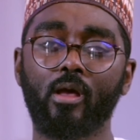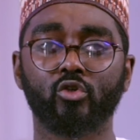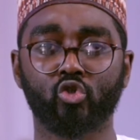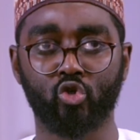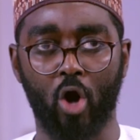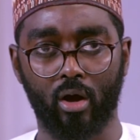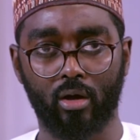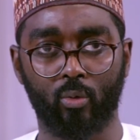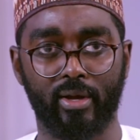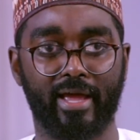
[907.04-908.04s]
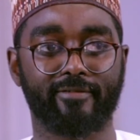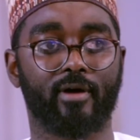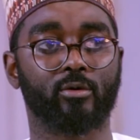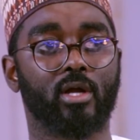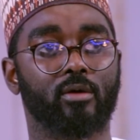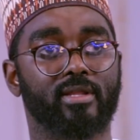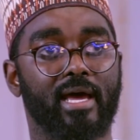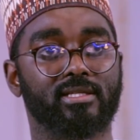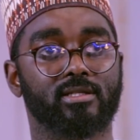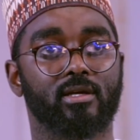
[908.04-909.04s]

struck when I found out that